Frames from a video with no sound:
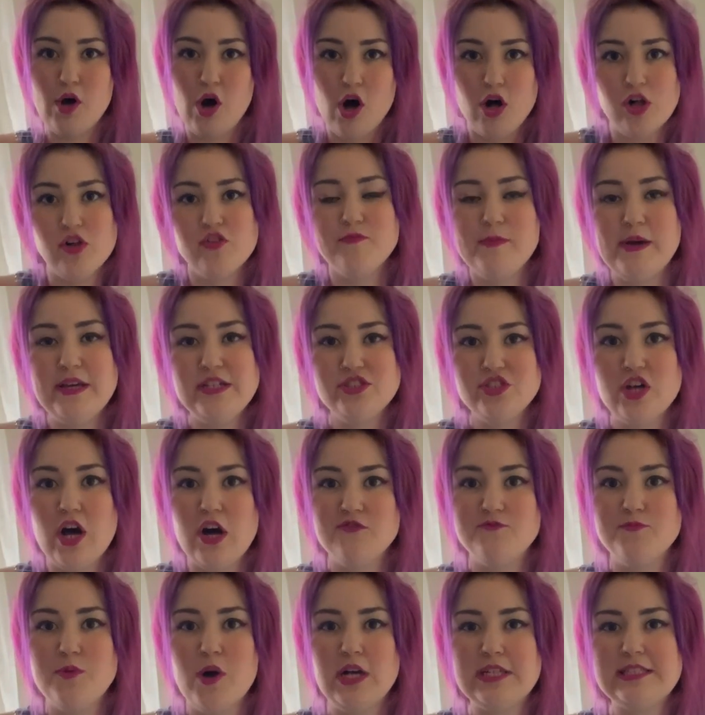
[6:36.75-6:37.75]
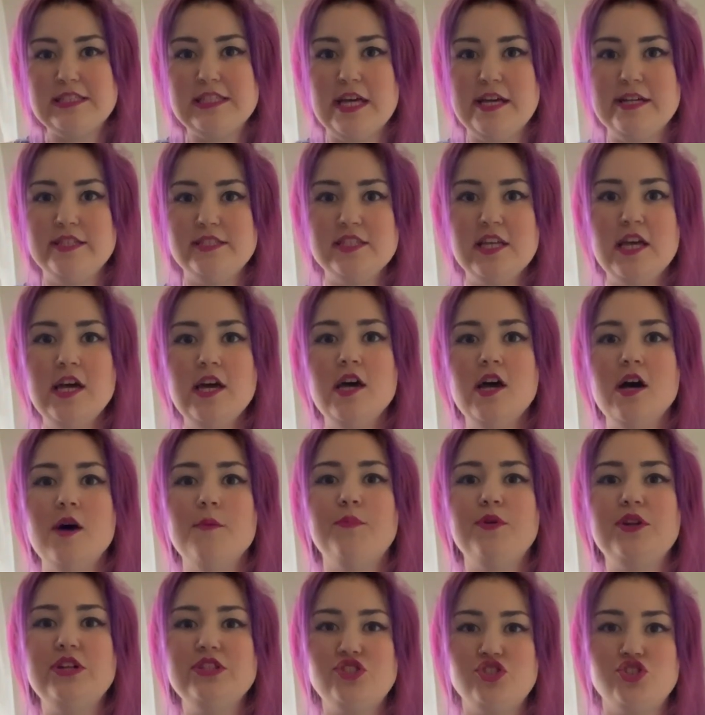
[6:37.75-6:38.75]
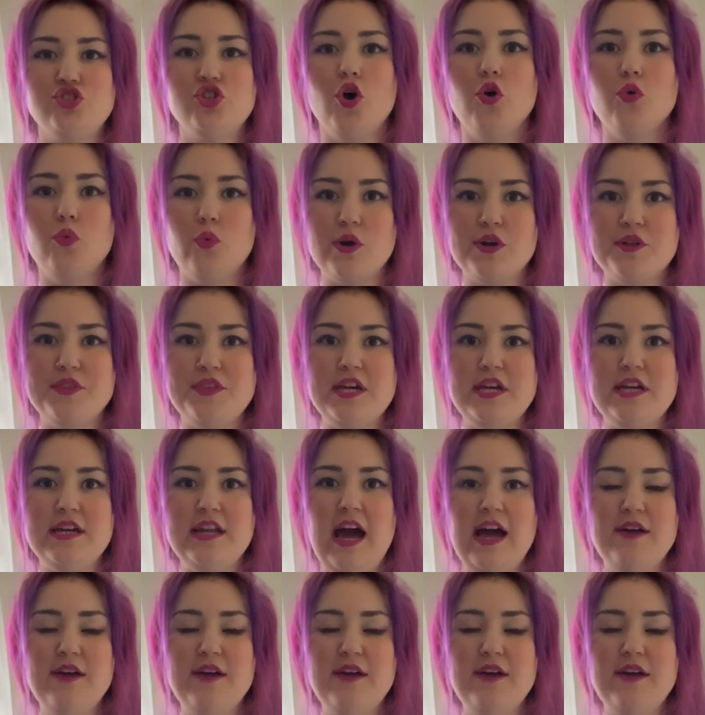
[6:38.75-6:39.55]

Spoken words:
all of my softbox lights, but it's so worth it.